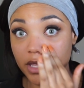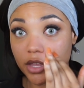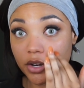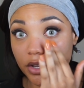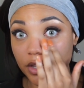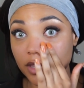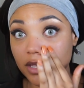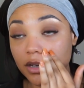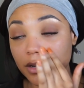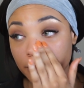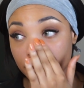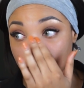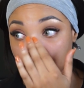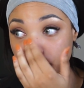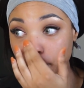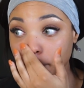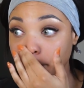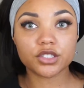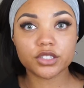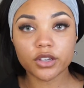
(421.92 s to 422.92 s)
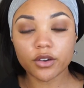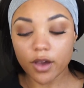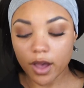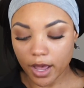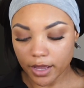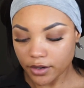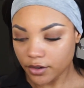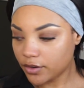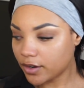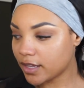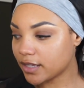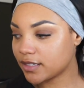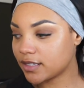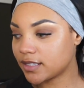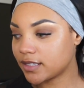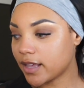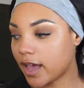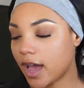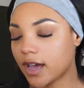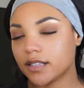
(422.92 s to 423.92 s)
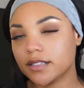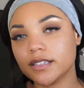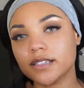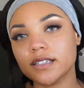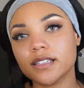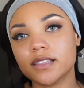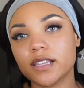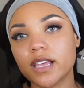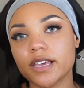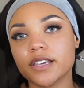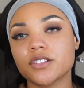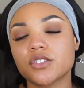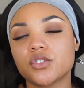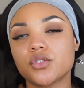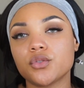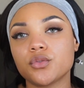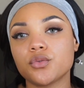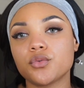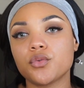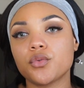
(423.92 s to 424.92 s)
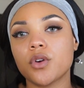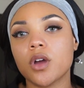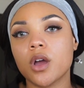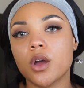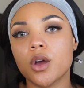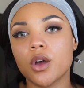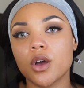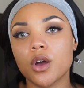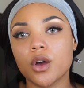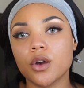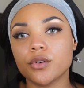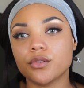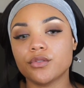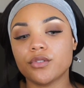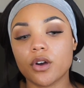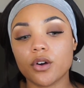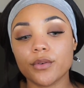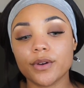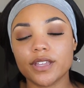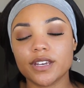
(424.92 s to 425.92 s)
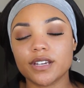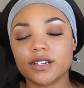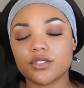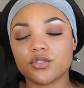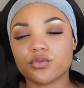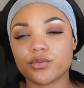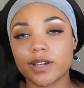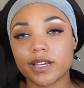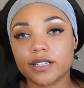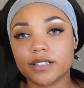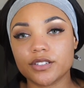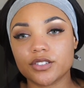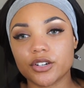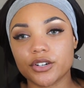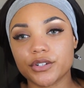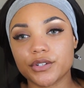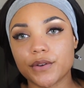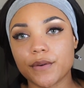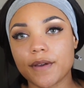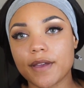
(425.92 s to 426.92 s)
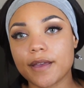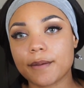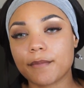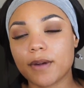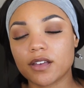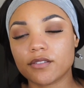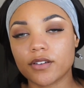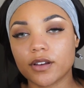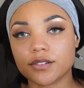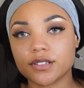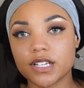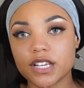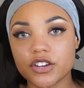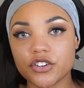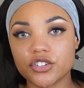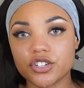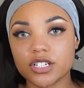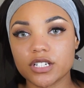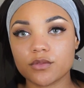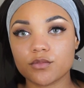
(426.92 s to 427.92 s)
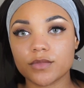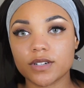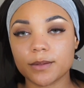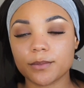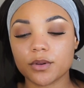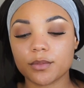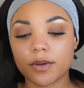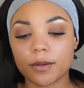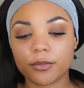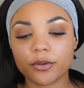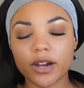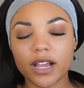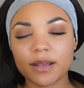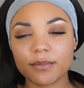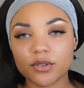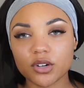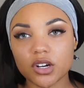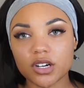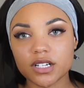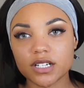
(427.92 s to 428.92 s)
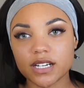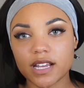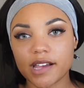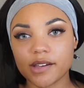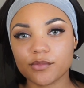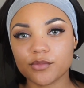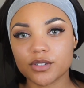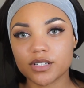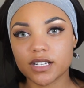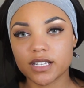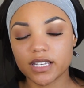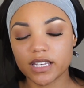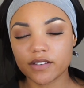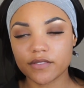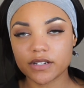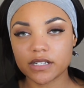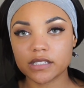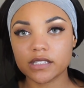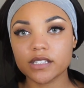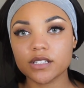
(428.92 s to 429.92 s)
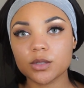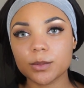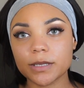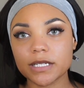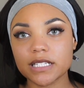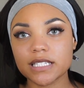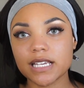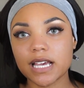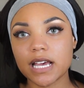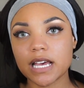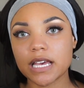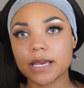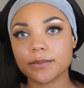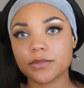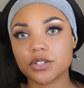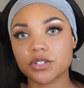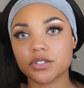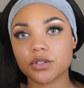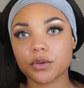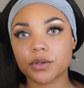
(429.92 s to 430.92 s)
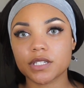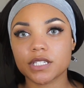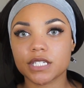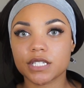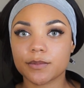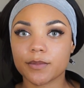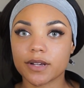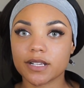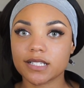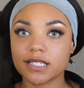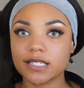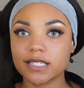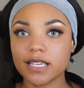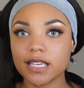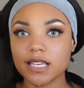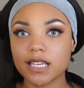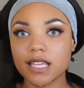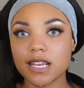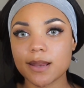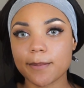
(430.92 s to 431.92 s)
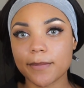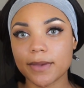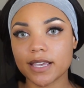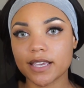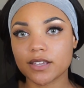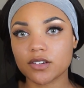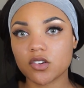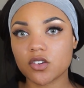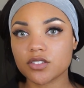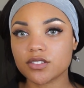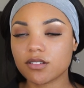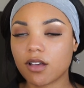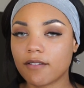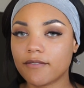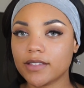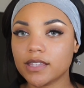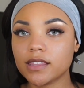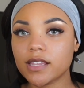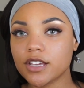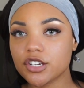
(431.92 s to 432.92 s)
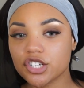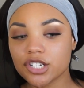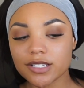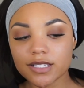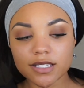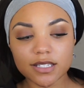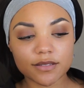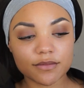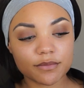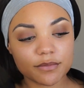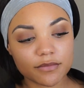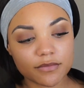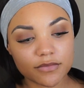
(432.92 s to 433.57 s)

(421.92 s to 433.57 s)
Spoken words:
that on there. So I don't exactly like to go in and directly start doing my foundation. When I put my primer on, I want to give it a little bit of time to soak into my skin and make it all soft and luscious.